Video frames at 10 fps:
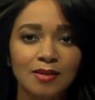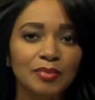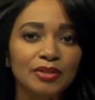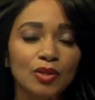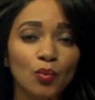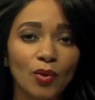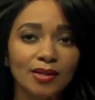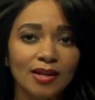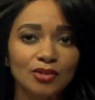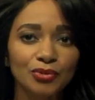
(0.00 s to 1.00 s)
built the
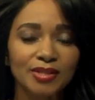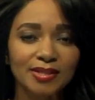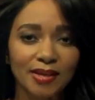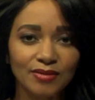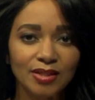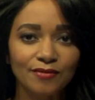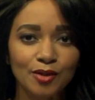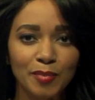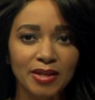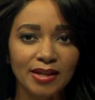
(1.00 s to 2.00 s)

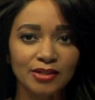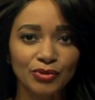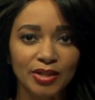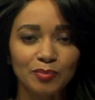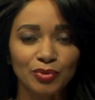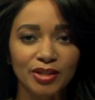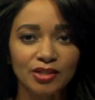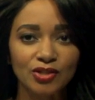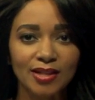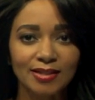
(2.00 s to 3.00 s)
170-foot pedestrian
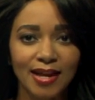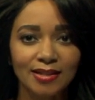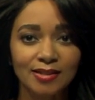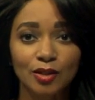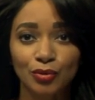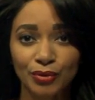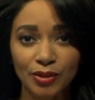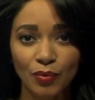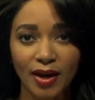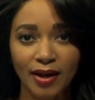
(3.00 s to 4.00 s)
bridge that takes the
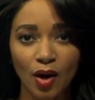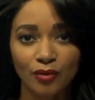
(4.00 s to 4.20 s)
greenway